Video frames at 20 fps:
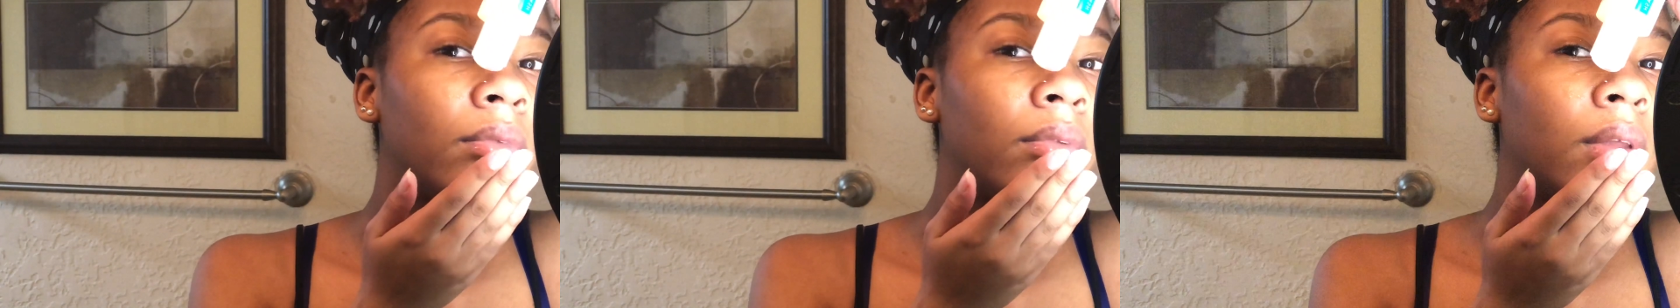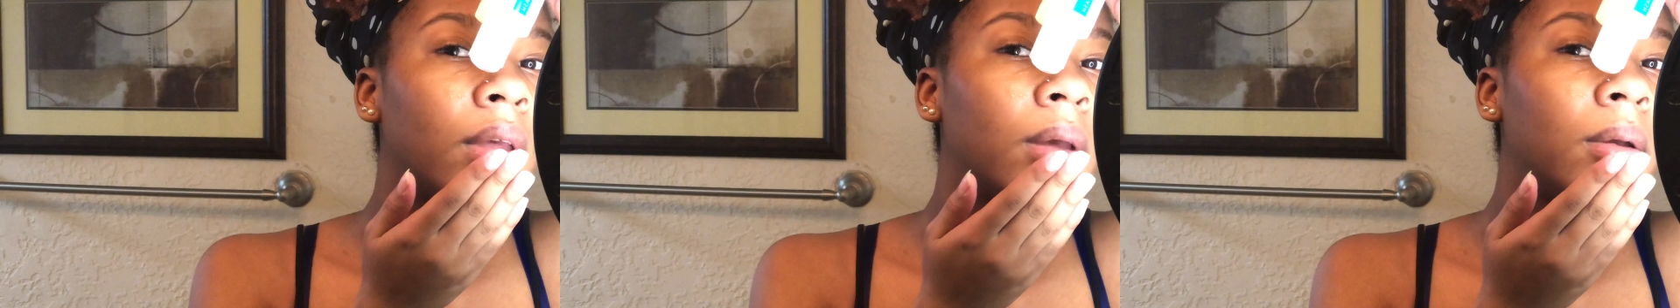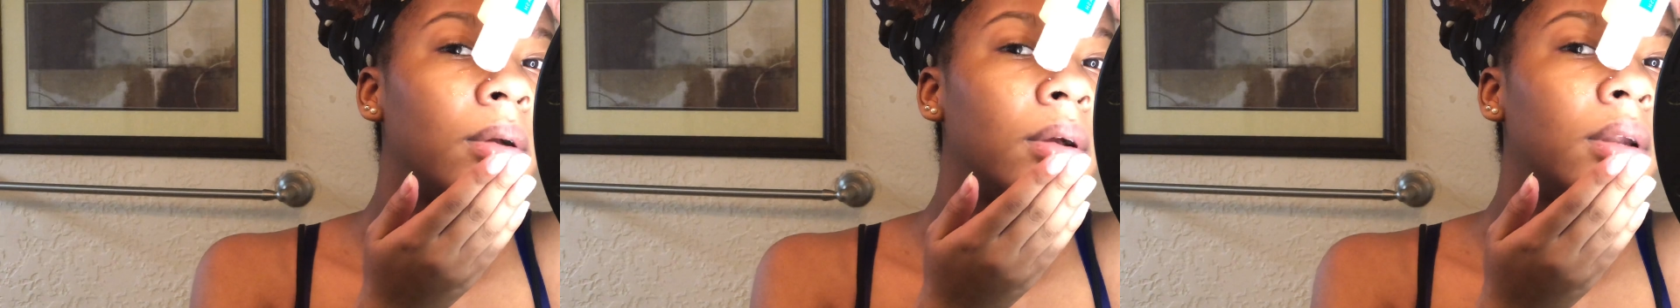
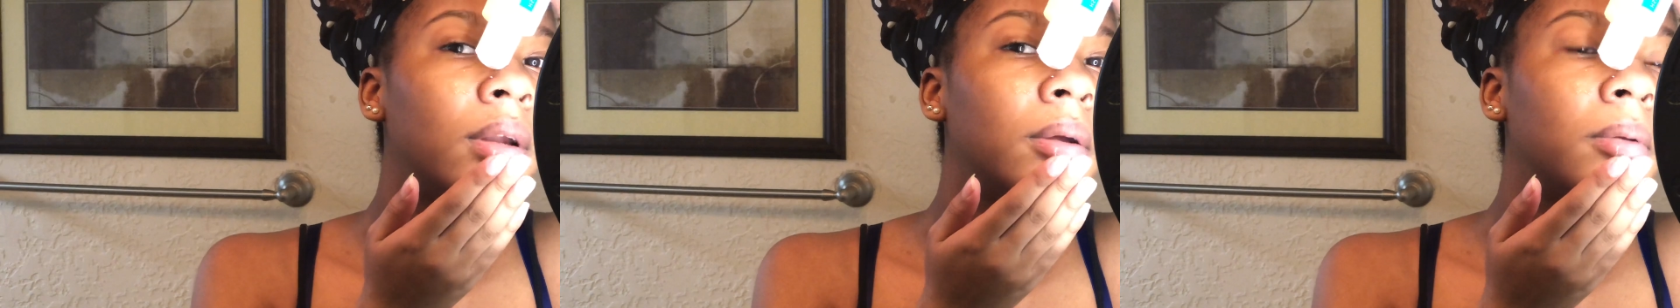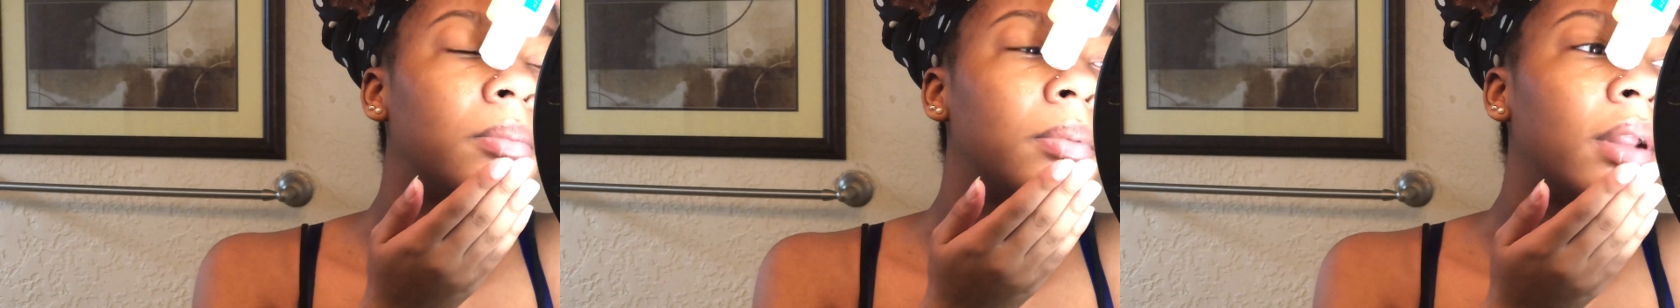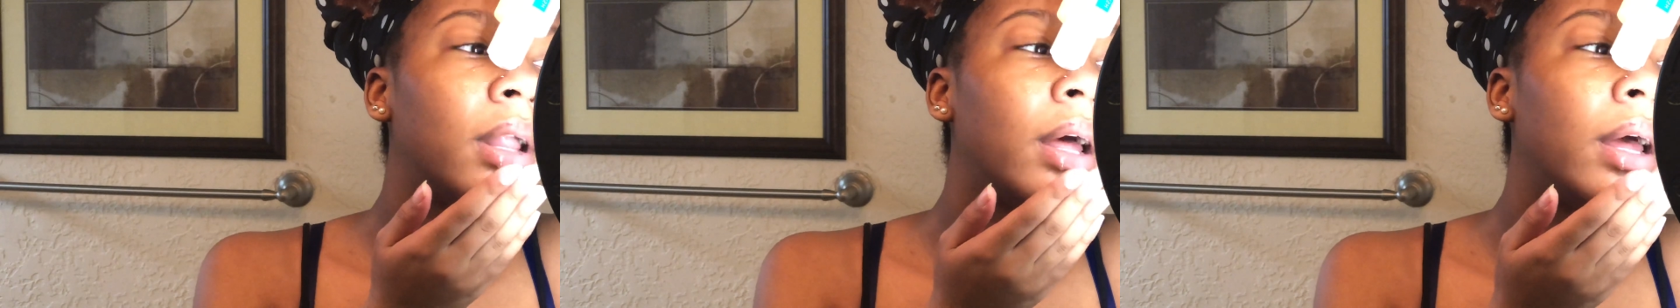I'm gonna
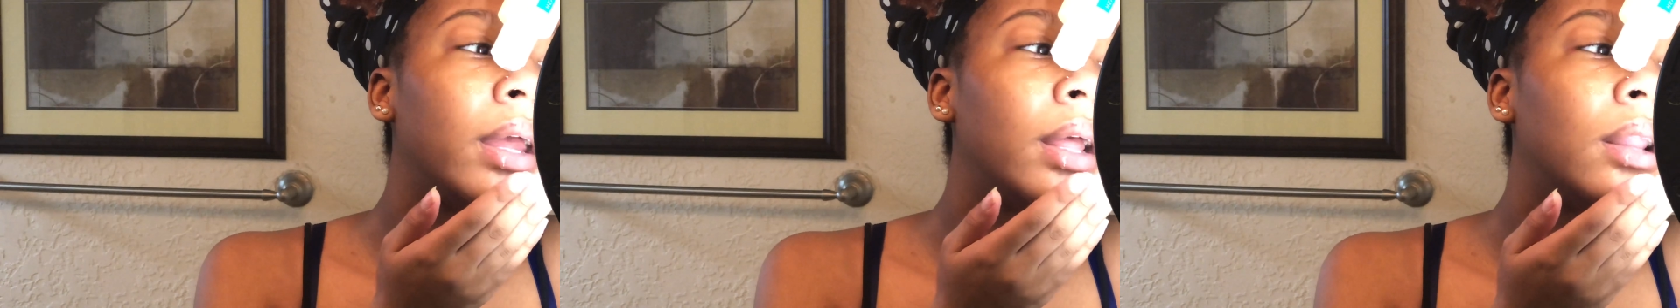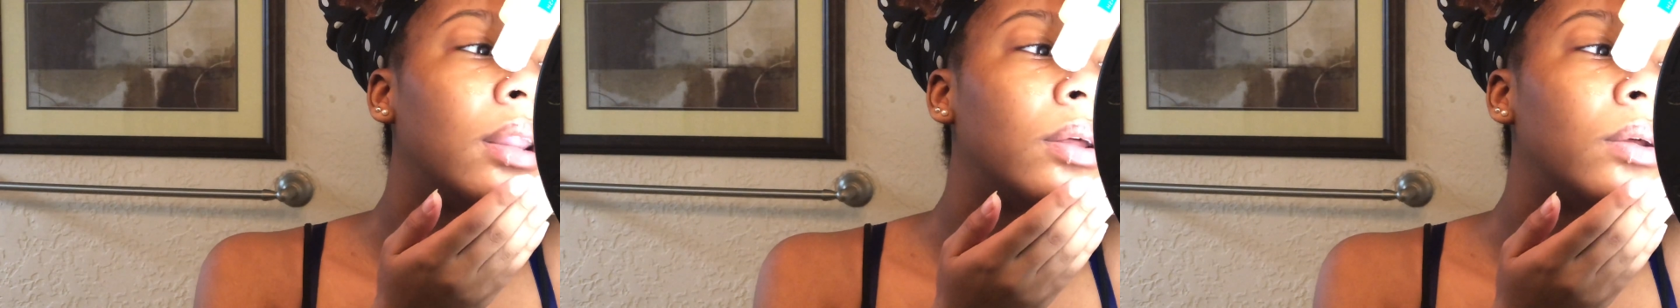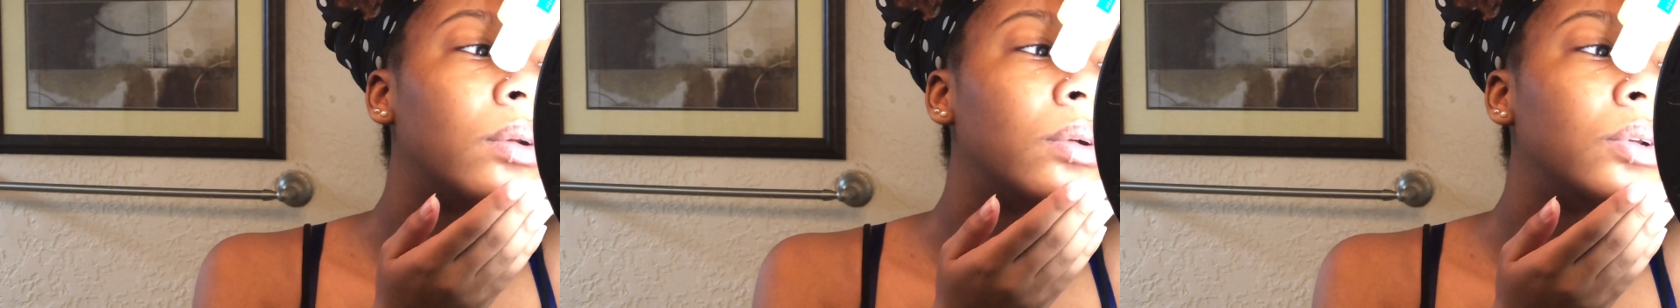apply a
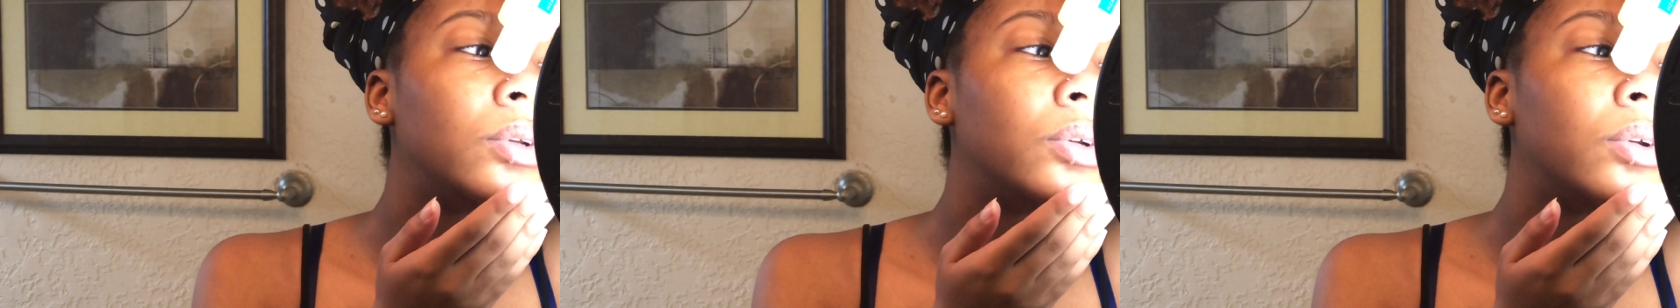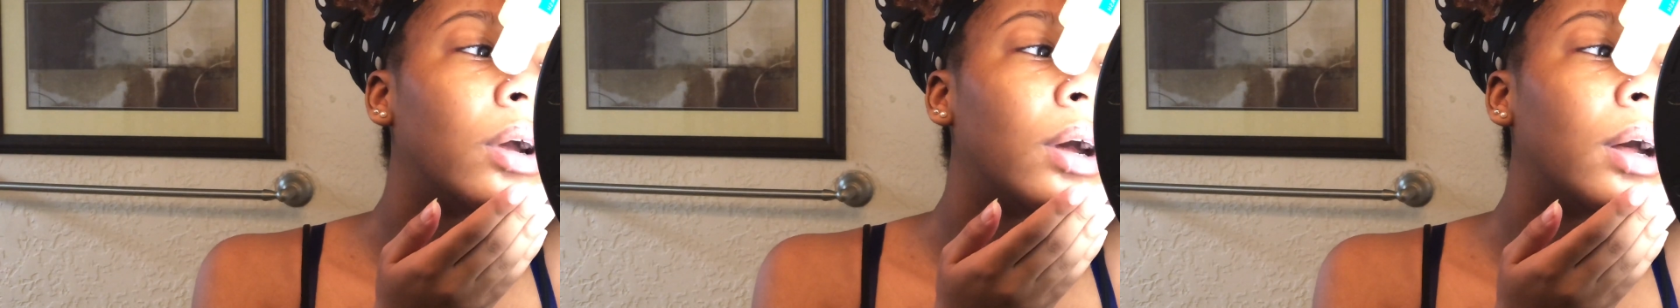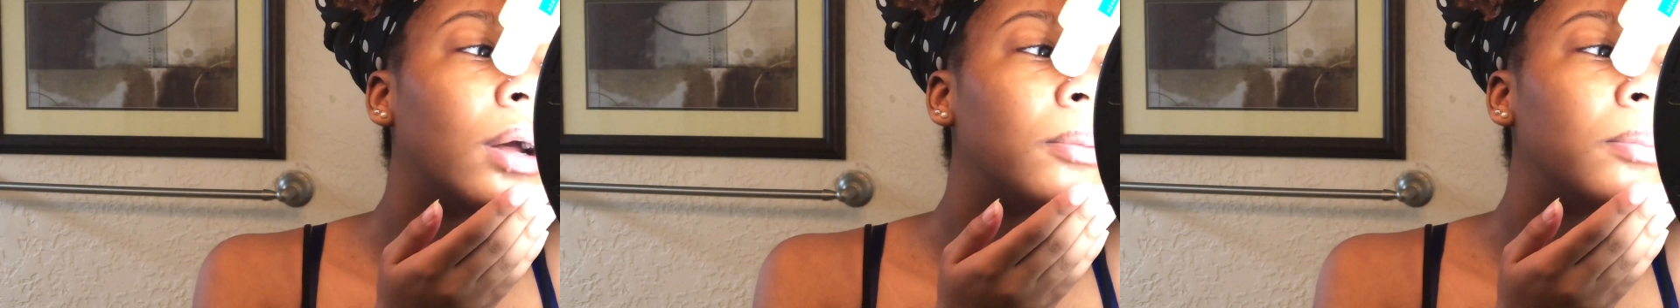little
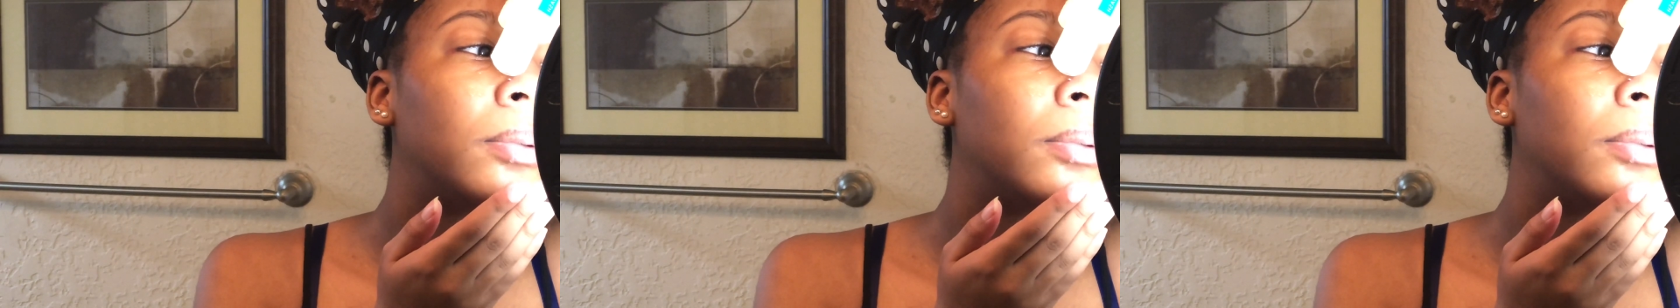drop.